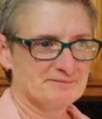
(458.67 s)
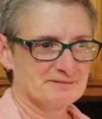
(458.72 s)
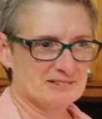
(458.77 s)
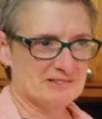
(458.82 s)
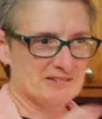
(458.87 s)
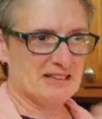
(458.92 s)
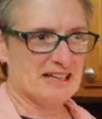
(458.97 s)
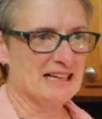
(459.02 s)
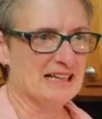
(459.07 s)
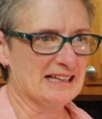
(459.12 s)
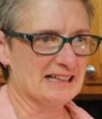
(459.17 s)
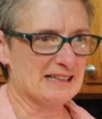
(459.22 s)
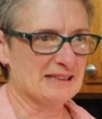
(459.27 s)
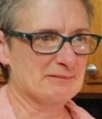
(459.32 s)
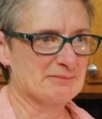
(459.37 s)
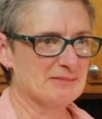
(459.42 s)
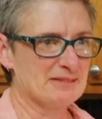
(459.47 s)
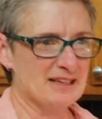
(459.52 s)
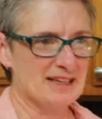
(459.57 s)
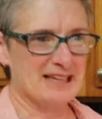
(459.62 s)
grating
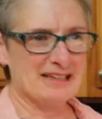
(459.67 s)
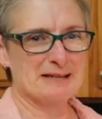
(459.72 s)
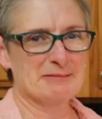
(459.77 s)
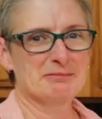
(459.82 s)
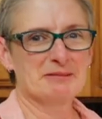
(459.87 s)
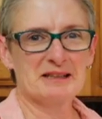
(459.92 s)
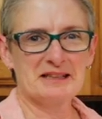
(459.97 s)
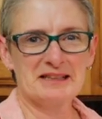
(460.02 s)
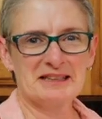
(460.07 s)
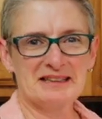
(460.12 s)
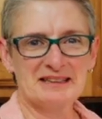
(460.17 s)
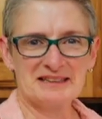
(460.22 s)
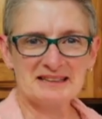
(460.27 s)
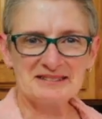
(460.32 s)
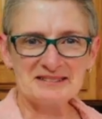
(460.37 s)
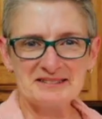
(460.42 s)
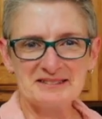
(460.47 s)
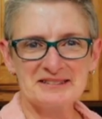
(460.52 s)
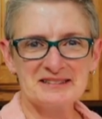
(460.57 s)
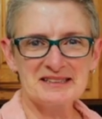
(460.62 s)
them. You get the bloody
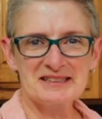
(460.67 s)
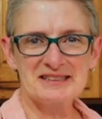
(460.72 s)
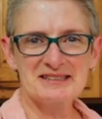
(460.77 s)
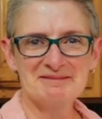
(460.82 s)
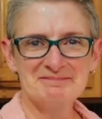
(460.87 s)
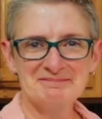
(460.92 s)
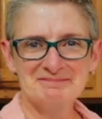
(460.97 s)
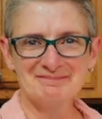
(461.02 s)
knuckles.